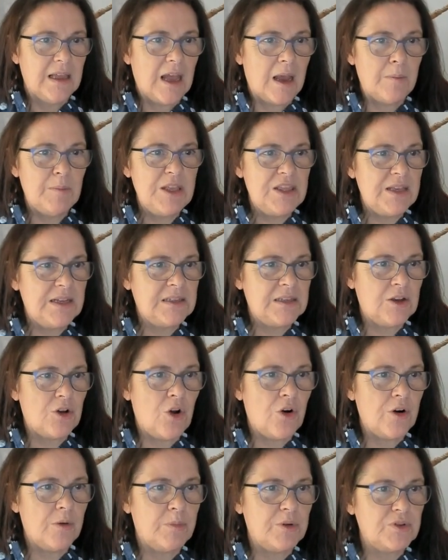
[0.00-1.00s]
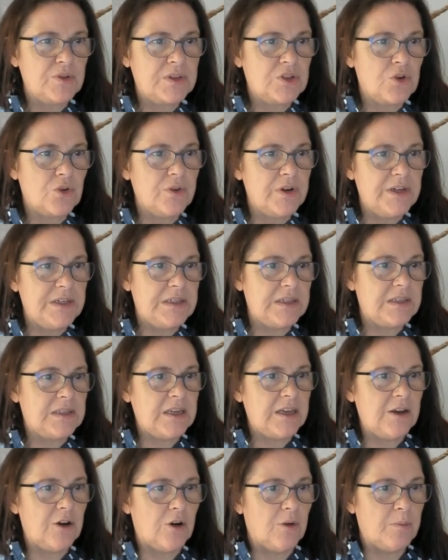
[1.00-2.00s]
I mean, that's a horrible story to
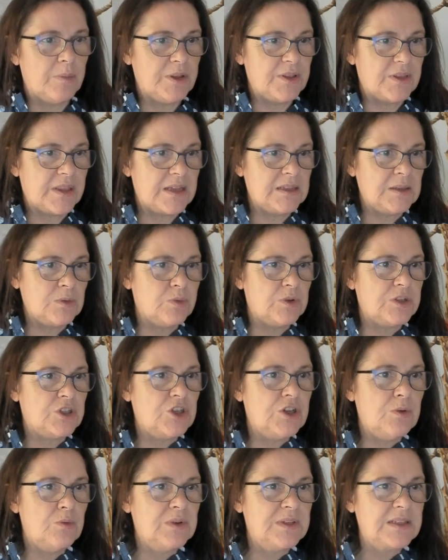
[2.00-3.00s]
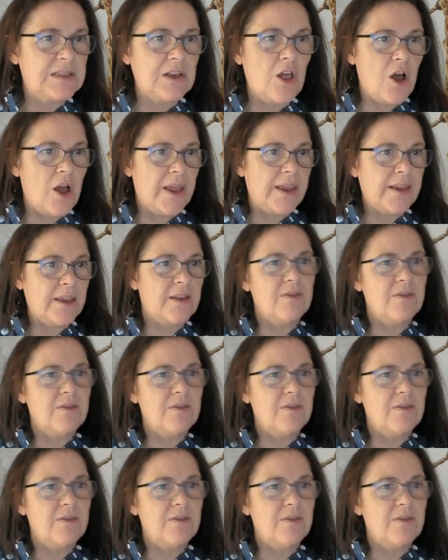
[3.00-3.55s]
tell, but that's what she was like.